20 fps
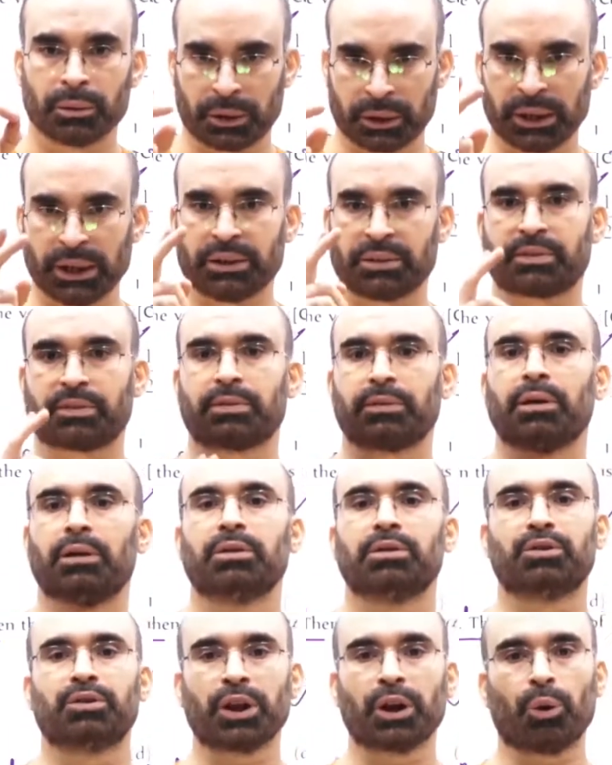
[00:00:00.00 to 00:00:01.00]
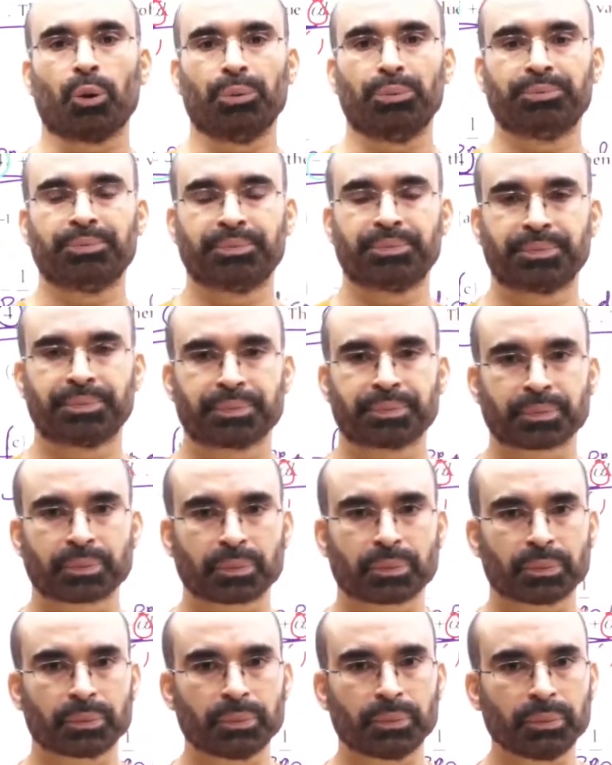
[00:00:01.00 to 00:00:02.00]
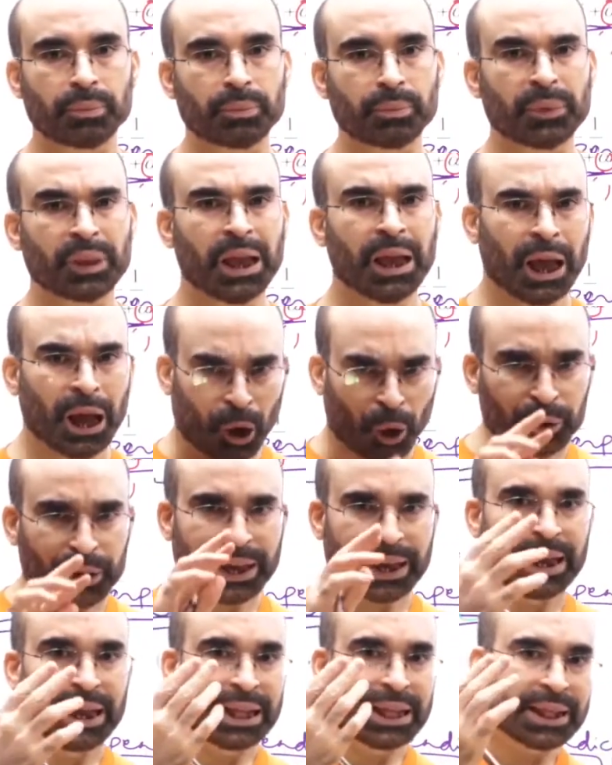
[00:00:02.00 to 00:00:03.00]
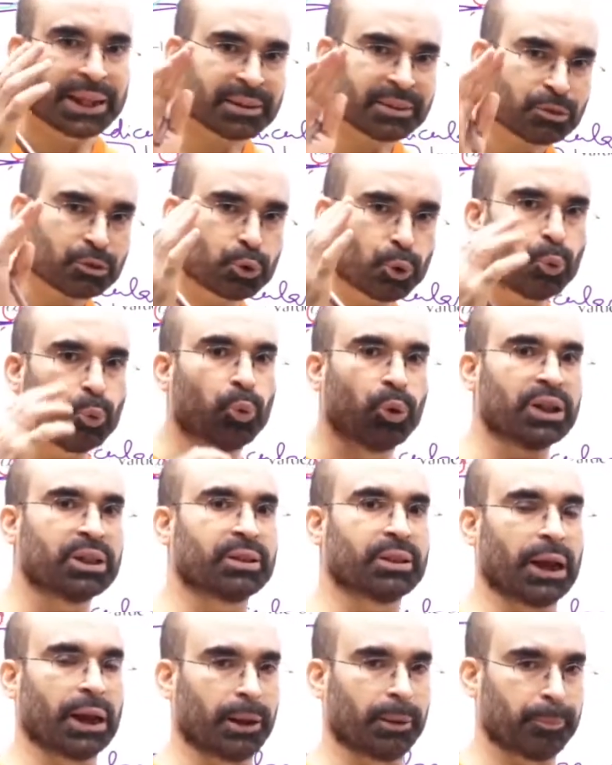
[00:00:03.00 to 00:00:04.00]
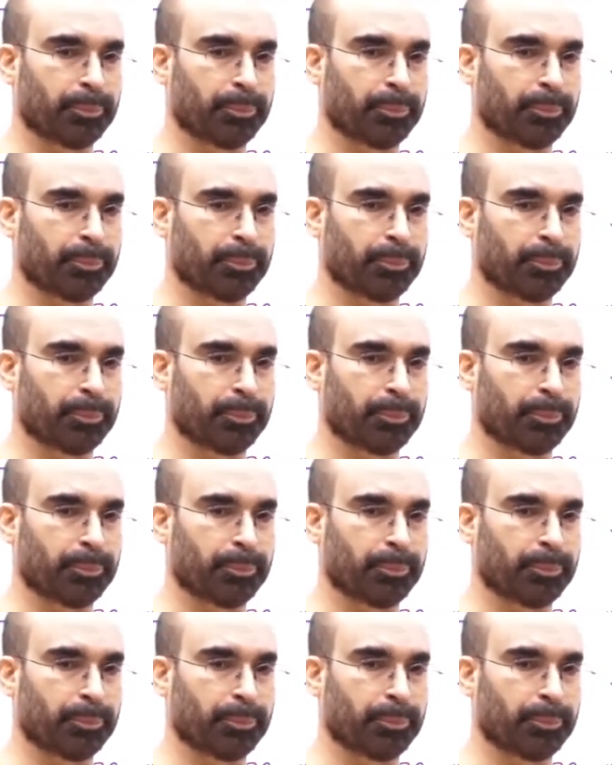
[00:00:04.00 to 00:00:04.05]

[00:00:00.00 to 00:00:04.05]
yes, 0. Okay, let us do one thing.